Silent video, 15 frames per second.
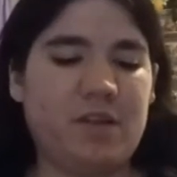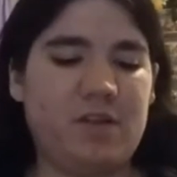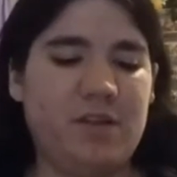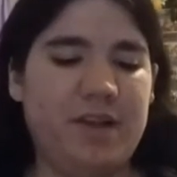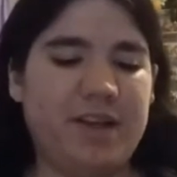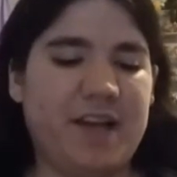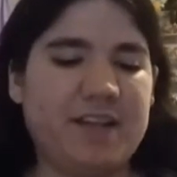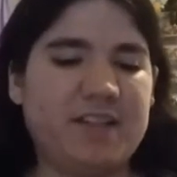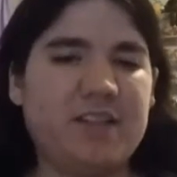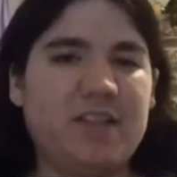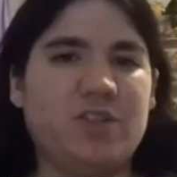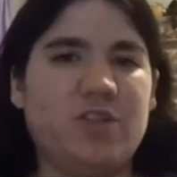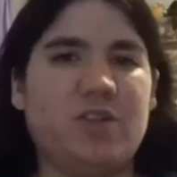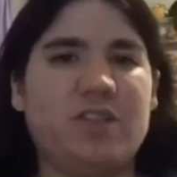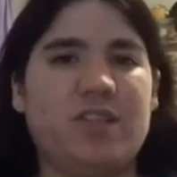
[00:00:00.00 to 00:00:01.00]
like as
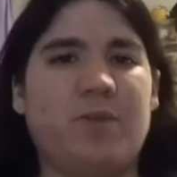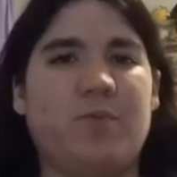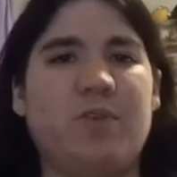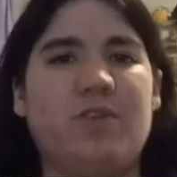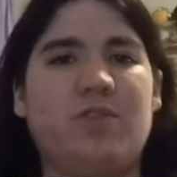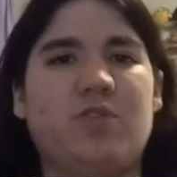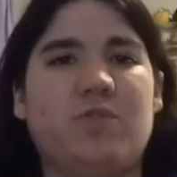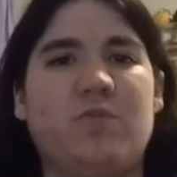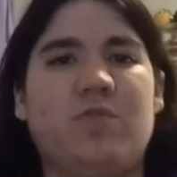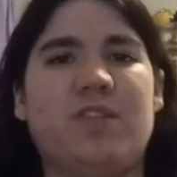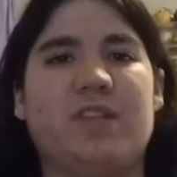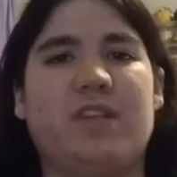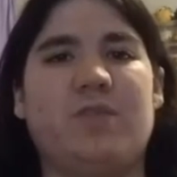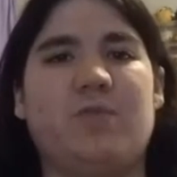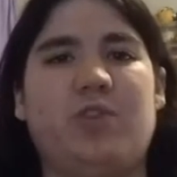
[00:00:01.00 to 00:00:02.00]
an adult, it's like one of those
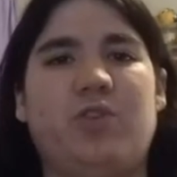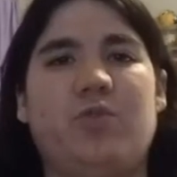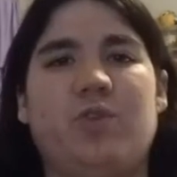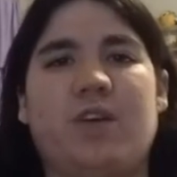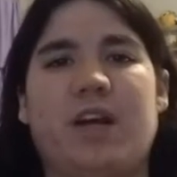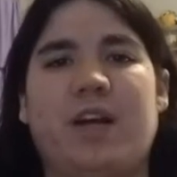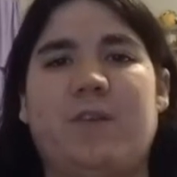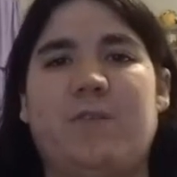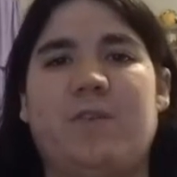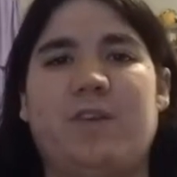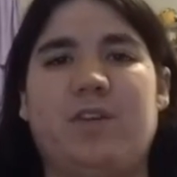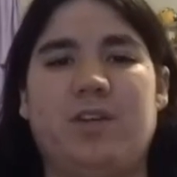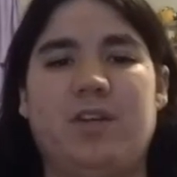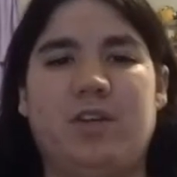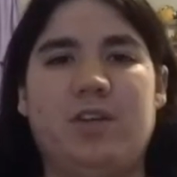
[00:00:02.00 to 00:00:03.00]
movies like you kind of
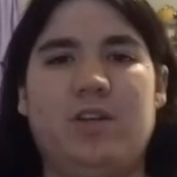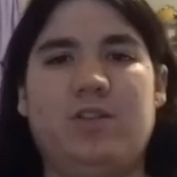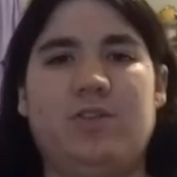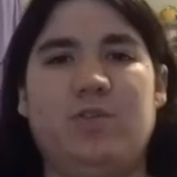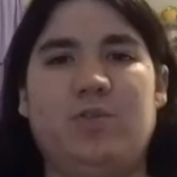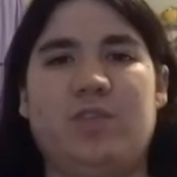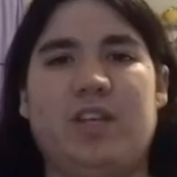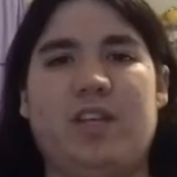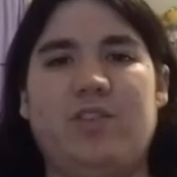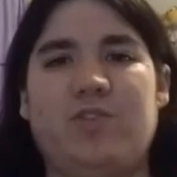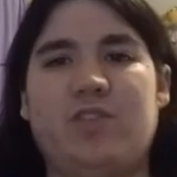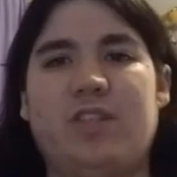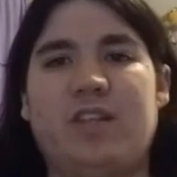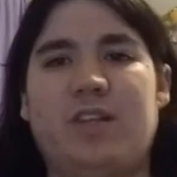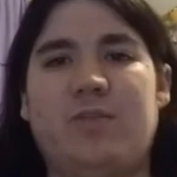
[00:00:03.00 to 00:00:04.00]
lose
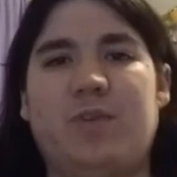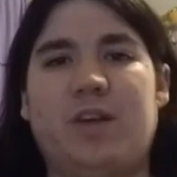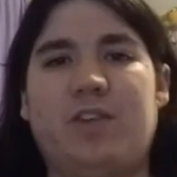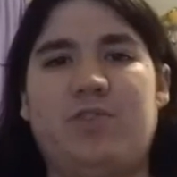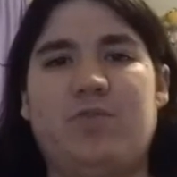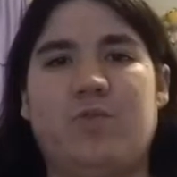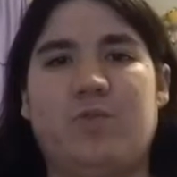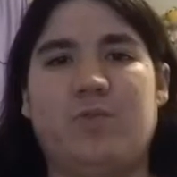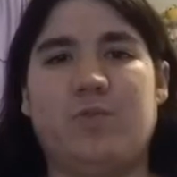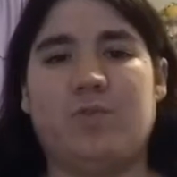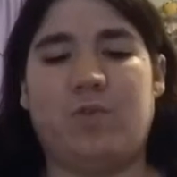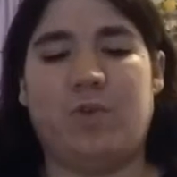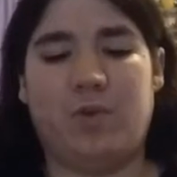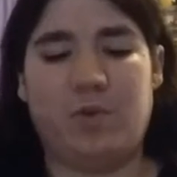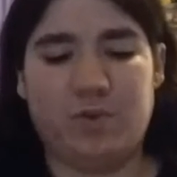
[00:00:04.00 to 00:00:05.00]
interest in as you grow
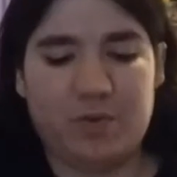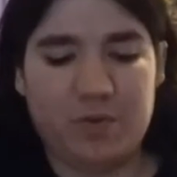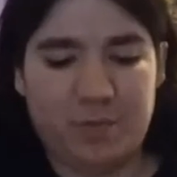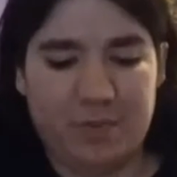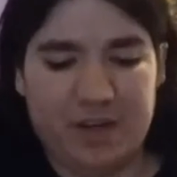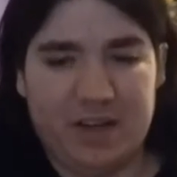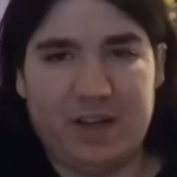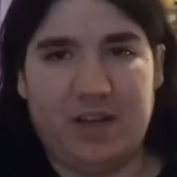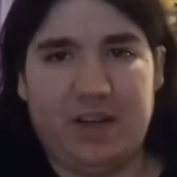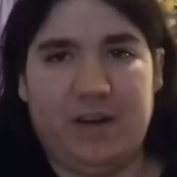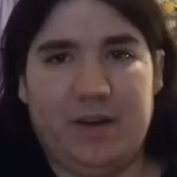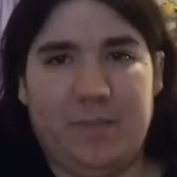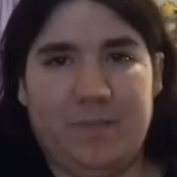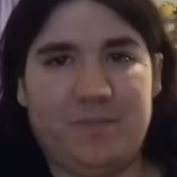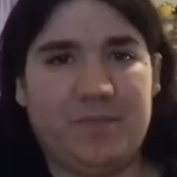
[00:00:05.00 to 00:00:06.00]
older. But
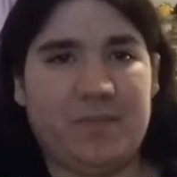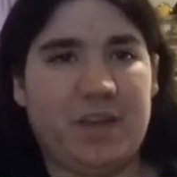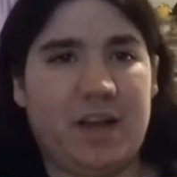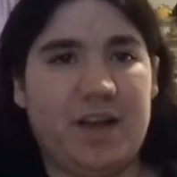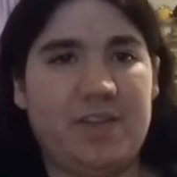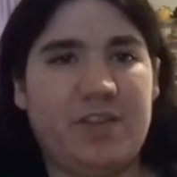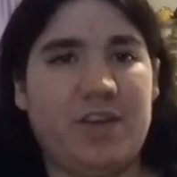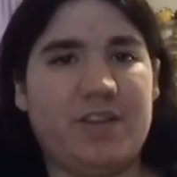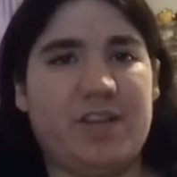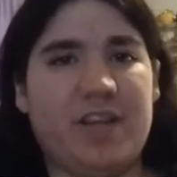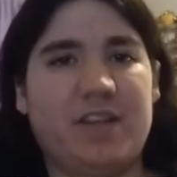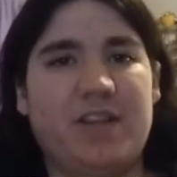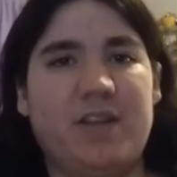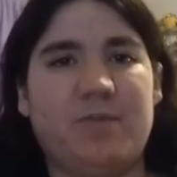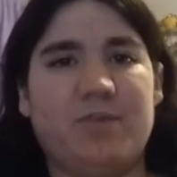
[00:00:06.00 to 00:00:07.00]
um, I thought
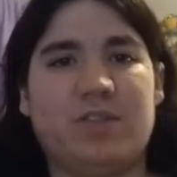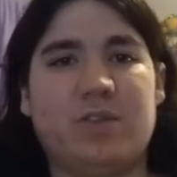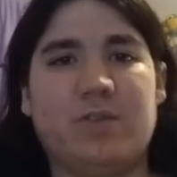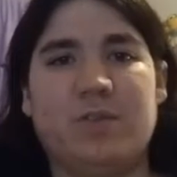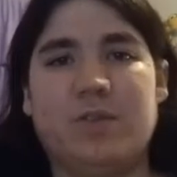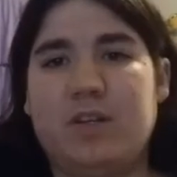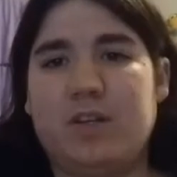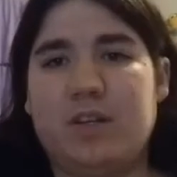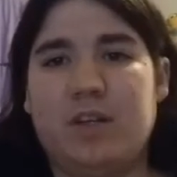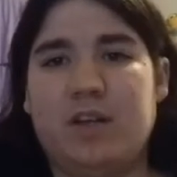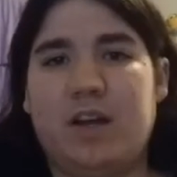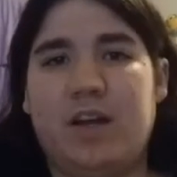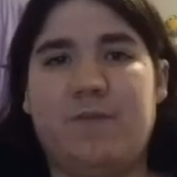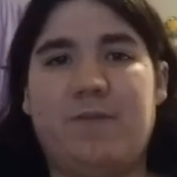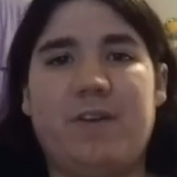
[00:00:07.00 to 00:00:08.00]
that it was a
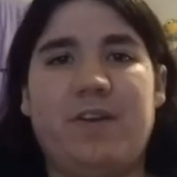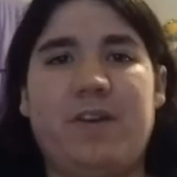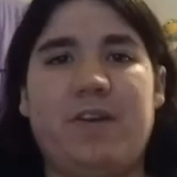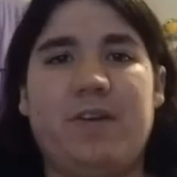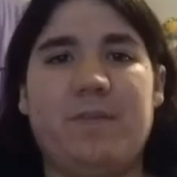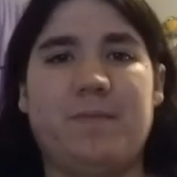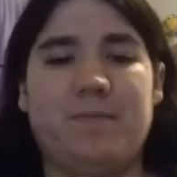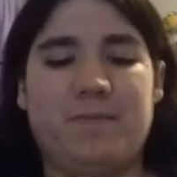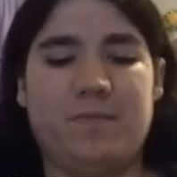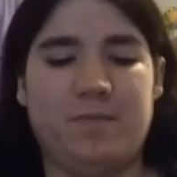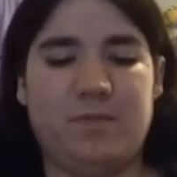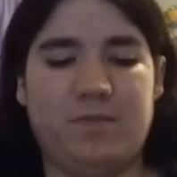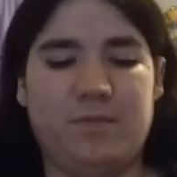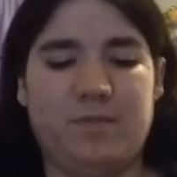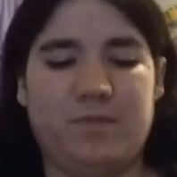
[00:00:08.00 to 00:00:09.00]
a very
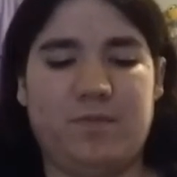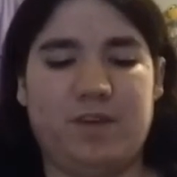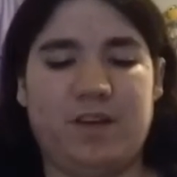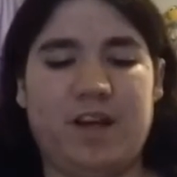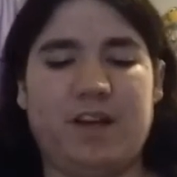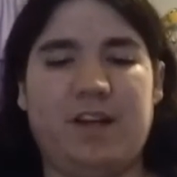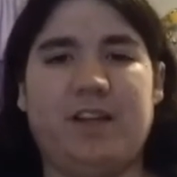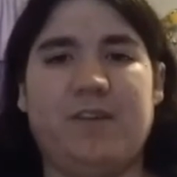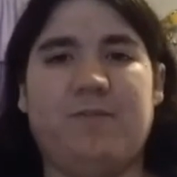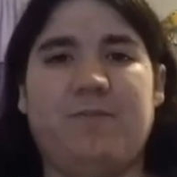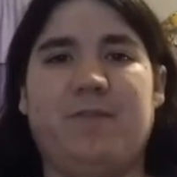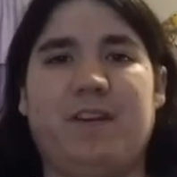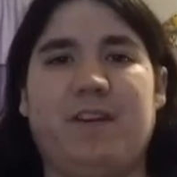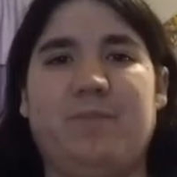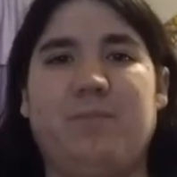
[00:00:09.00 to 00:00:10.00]
kind of like a
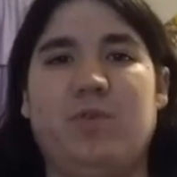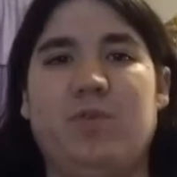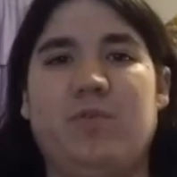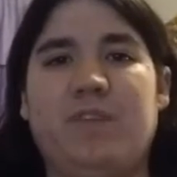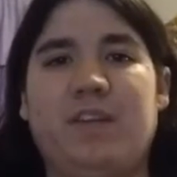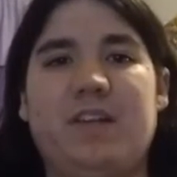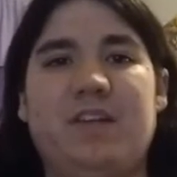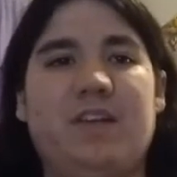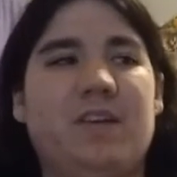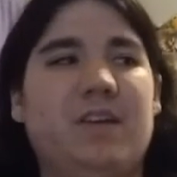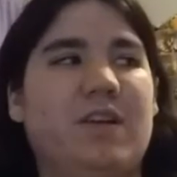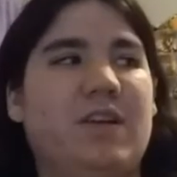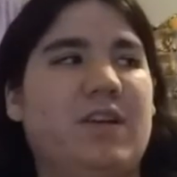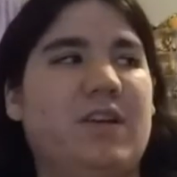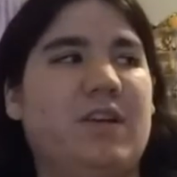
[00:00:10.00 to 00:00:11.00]
funny movie.
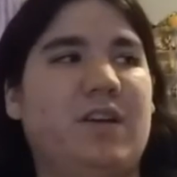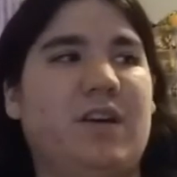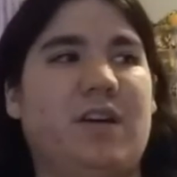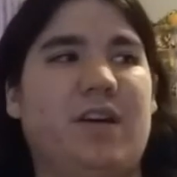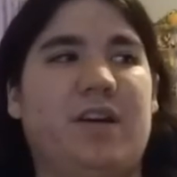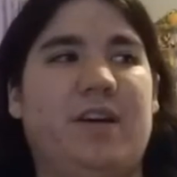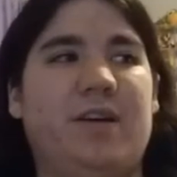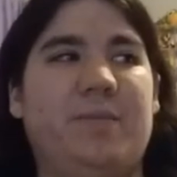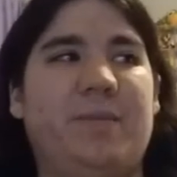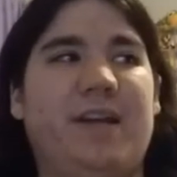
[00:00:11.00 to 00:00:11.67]
Um,